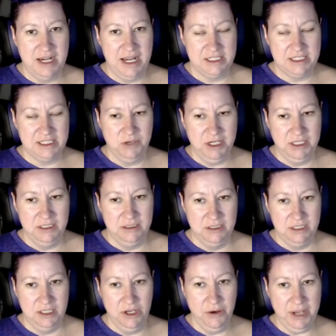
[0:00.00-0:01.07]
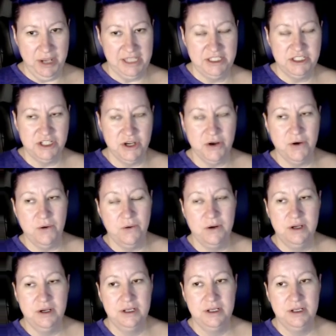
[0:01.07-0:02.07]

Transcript: next one. Okay, so